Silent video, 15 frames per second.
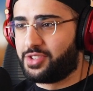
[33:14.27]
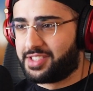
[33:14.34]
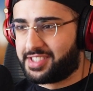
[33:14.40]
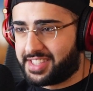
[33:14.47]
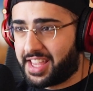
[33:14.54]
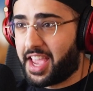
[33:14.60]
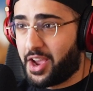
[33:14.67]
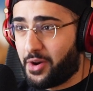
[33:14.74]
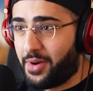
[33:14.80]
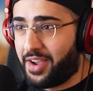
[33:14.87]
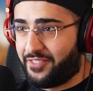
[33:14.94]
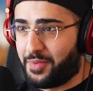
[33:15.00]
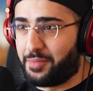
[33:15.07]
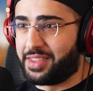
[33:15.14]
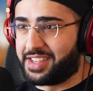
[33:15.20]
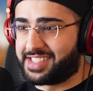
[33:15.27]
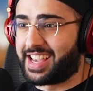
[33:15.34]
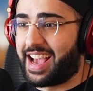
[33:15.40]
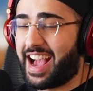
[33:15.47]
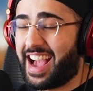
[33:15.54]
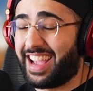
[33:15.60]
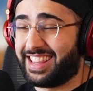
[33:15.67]
stay away from this
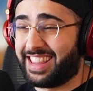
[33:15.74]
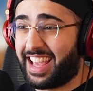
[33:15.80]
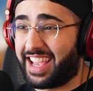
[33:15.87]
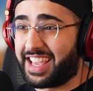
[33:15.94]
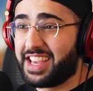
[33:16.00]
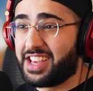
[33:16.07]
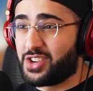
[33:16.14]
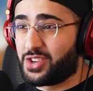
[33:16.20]
guy, and like